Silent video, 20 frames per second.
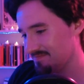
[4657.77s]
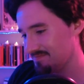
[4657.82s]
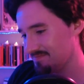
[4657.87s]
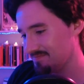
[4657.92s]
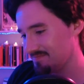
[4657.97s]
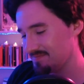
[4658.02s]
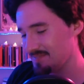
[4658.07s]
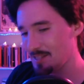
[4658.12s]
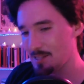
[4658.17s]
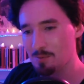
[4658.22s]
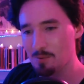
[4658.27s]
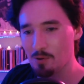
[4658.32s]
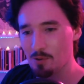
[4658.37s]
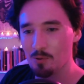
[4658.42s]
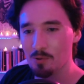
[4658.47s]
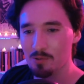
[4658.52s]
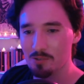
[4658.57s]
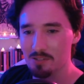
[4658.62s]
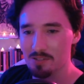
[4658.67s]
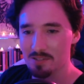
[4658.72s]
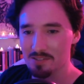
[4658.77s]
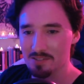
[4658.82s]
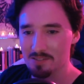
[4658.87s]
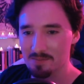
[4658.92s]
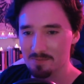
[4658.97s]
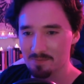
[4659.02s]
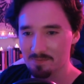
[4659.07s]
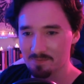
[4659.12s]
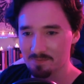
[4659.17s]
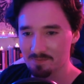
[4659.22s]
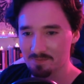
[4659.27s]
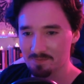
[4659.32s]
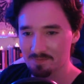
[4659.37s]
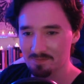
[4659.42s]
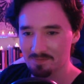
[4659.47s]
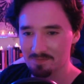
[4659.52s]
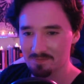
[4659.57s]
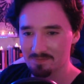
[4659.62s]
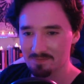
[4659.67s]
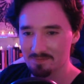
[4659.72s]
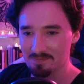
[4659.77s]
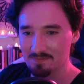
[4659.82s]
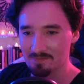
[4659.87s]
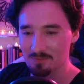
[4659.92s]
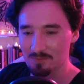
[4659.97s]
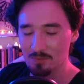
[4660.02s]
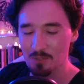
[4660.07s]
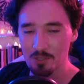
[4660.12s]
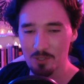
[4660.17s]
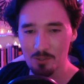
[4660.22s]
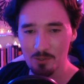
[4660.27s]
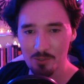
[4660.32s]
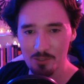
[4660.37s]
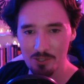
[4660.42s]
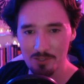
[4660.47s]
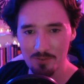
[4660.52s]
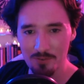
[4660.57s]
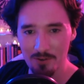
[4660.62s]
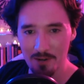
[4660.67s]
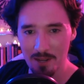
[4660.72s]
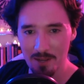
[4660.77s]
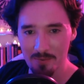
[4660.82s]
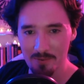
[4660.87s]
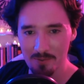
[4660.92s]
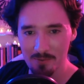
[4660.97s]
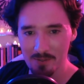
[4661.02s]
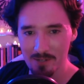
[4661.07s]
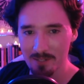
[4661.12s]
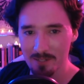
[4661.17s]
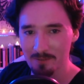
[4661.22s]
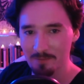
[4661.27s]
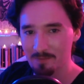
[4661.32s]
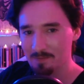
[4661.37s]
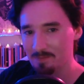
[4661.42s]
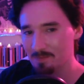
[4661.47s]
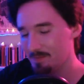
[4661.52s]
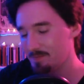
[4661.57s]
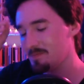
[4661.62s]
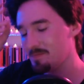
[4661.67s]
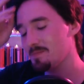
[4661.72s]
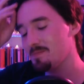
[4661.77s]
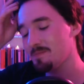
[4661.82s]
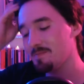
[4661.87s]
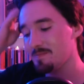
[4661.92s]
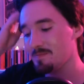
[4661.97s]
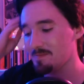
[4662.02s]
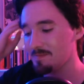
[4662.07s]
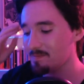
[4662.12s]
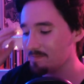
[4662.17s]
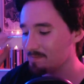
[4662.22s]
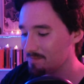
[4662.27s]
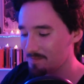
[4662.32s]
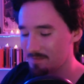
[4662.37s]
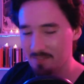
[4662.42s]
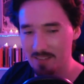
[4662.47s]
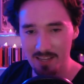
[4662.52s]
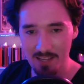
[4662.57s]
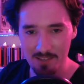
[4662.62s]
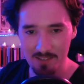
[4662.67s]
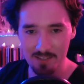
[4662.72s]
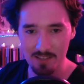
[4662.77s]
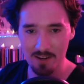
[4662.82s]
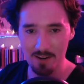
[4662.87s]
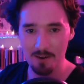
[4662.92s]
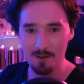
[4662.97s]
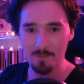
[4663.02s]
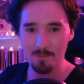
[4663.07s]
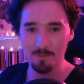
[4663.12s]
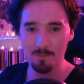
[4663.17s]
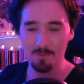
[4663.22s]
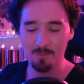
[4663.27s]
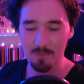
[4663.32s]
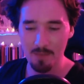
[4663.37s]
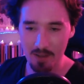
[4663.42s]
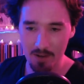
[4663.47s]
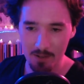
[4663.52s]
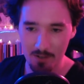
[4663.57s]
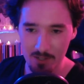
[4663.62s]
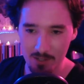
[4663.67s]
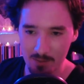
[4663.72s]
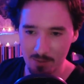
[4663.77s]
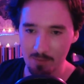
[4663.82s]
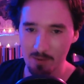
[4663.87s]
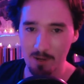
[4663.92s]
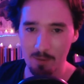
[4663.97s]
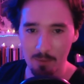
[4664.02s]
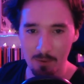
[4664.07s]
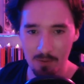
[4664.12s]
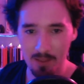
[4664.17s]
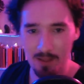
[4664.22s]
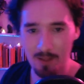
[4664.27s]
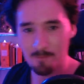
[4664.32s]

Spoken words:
That's gorgeous. And a gorgeous frame as well. Thank you, Sarah. I know just where I'm going to put that.